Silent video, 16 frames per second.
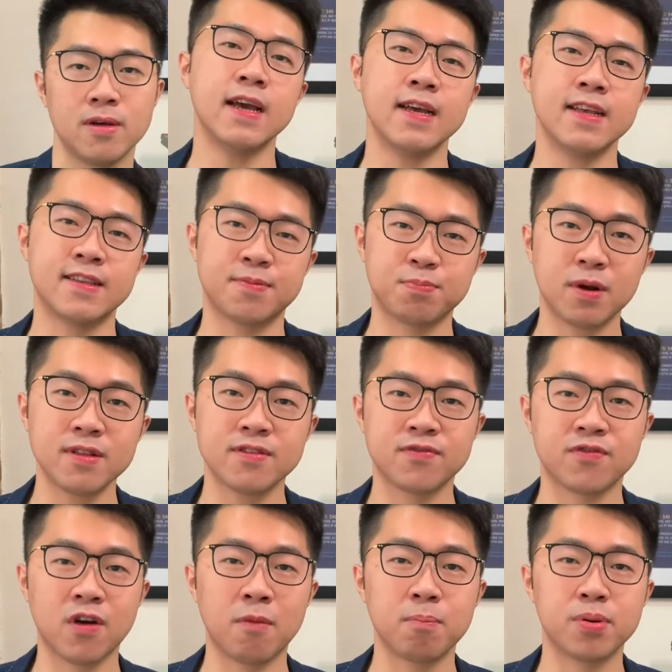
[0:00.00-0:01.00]
It spreads
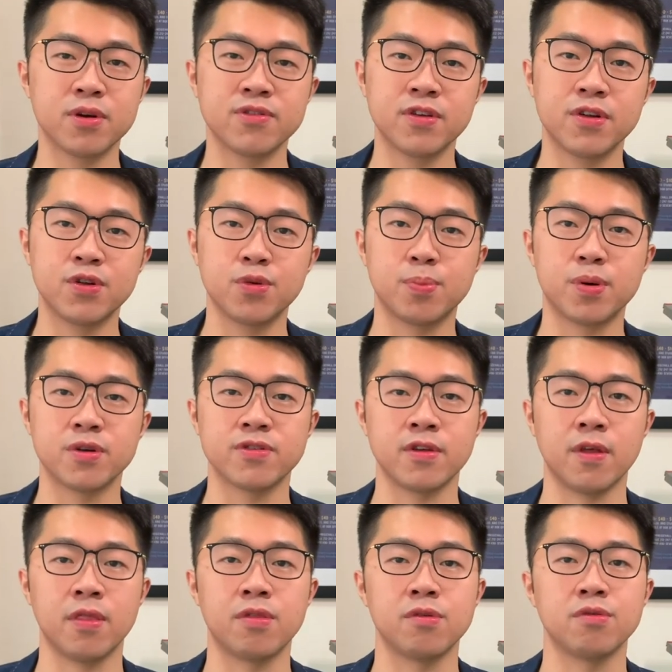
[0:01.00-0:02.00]
from person to
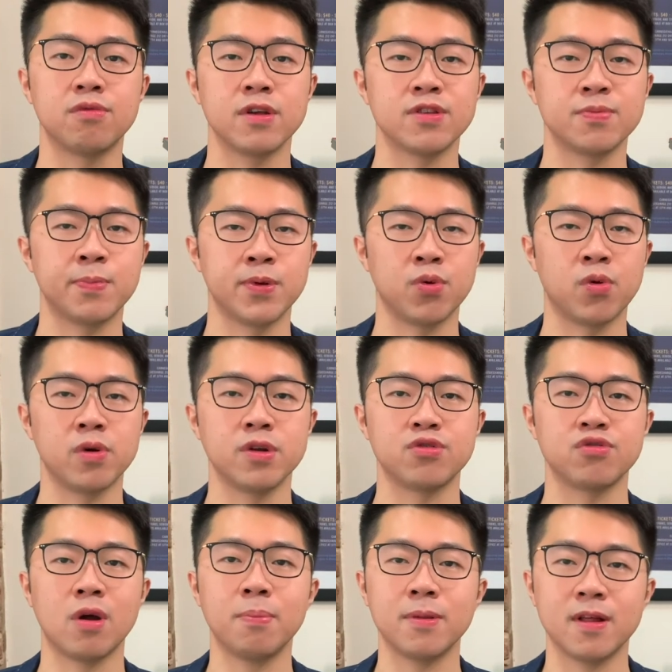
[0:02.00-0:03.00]
person through respiratory
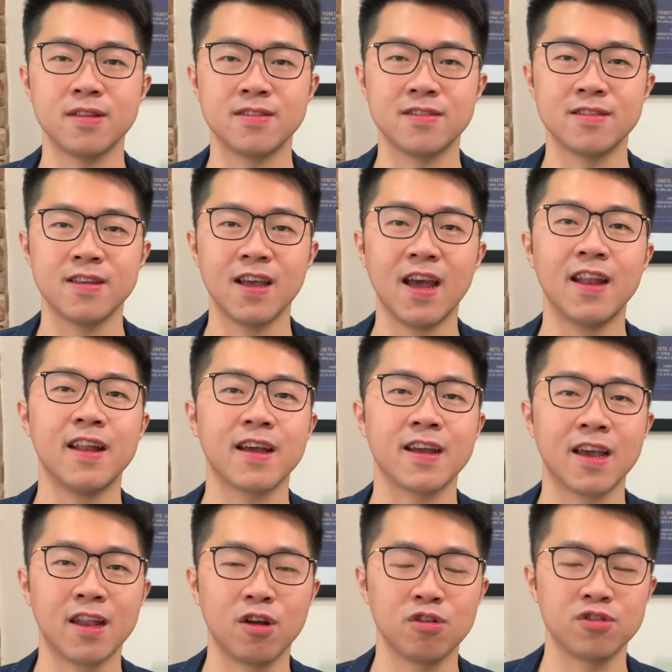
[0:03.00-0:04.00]
droplets, and it
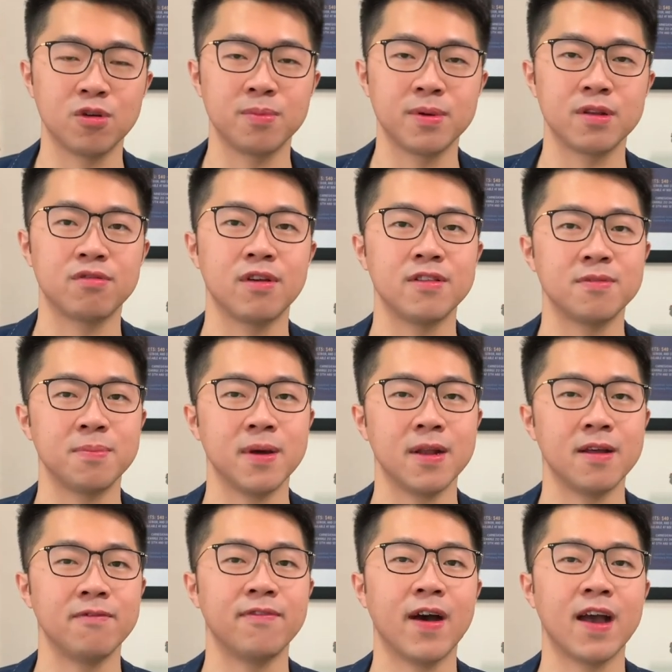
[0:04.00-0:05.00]
can also be
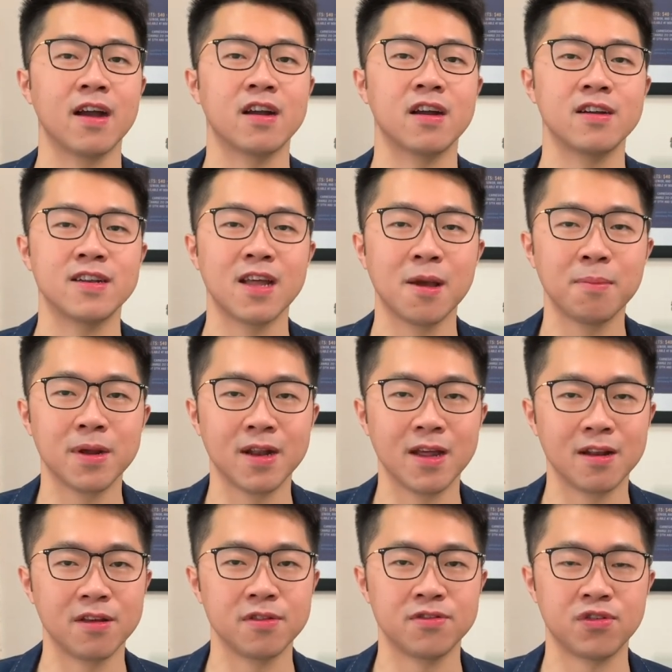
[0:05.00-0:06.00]
transmitted via
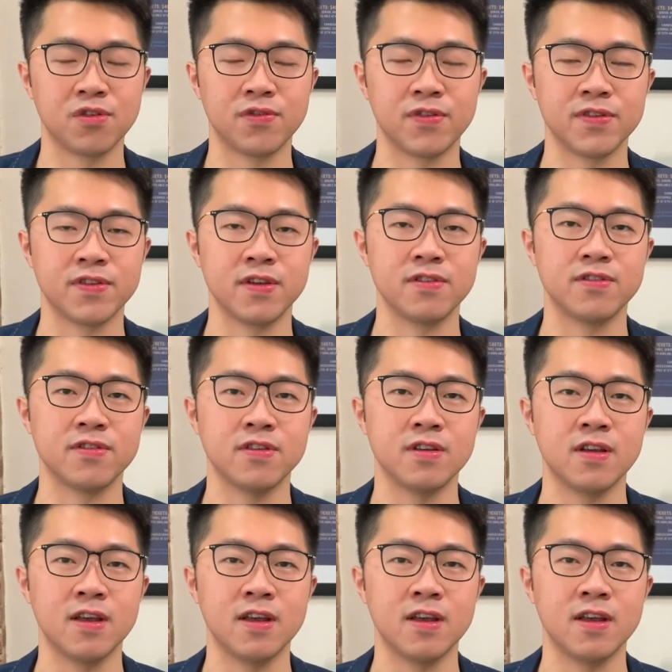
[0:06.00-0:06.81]
contaminated surfaces.